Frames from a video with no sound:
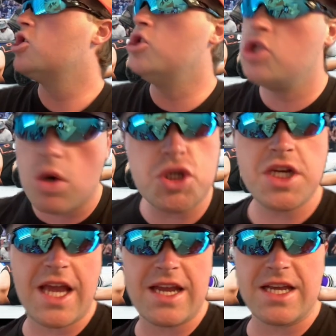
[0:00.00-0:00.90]
No
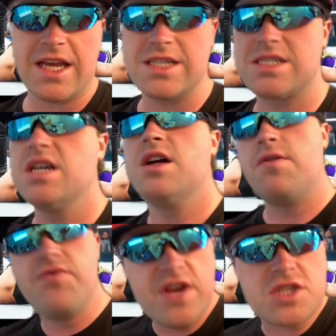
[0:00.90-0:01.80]
shenanigans.
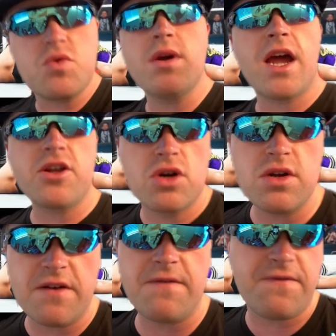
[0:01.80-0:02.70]
This one I could
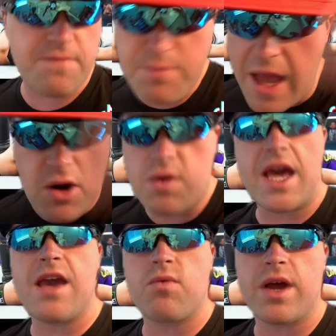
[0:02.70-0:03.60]
have been
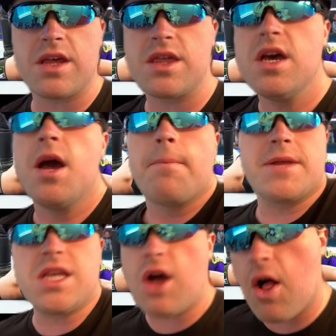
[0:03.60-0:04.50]
okay with,
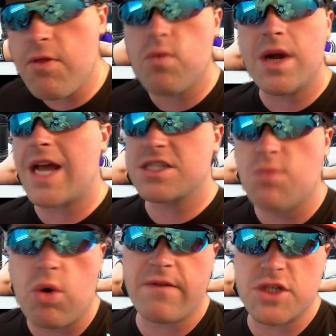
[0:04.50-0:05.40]
but the other one has
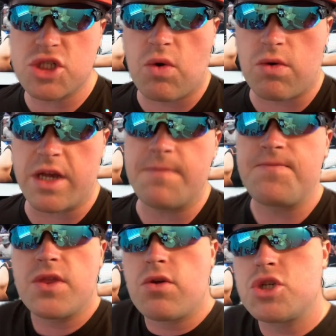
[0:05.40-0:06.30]
more of a story.
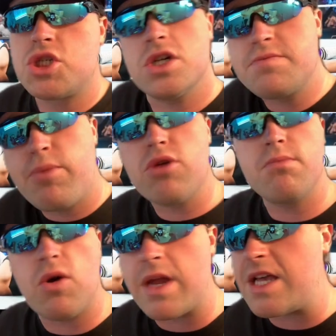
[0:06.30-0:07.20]
They're just
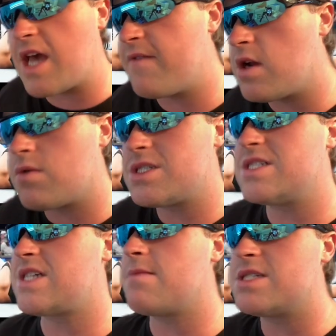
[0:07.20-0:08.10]
promoting Kevin Owens and
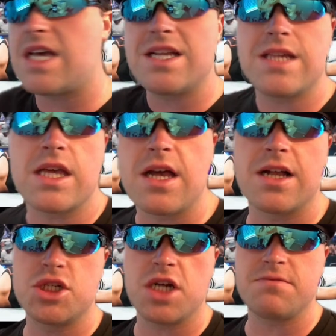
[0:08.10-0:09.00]
Sami Zayn taking
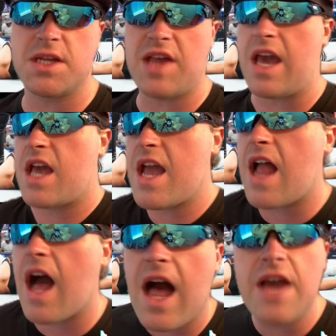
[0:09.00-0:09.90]
on Judgment Day, and
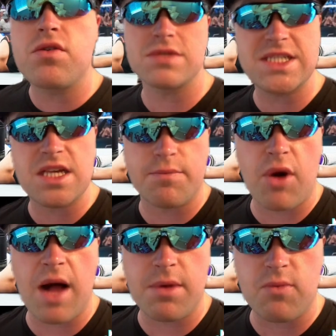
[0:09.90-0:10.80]
I don't see a
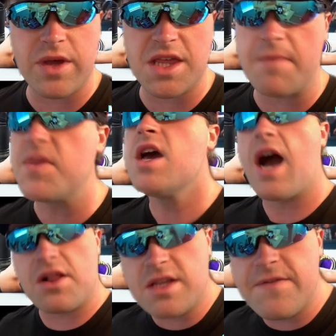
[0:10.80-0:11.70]
problem with it.
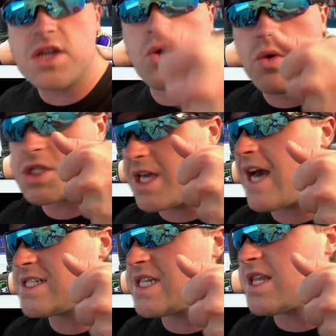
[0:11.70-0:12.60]
I'll give it an Orange
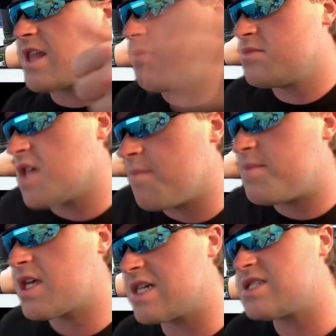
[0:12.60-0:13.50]
Cassidy thumbs up
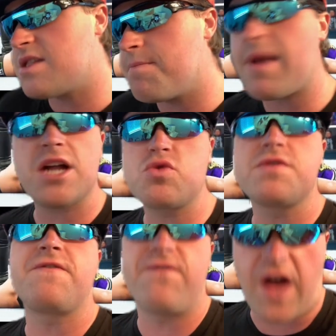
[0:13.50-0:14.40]
because the match
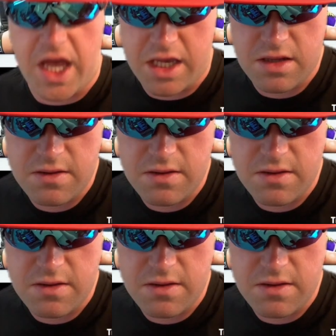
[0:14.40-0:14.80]
was fine.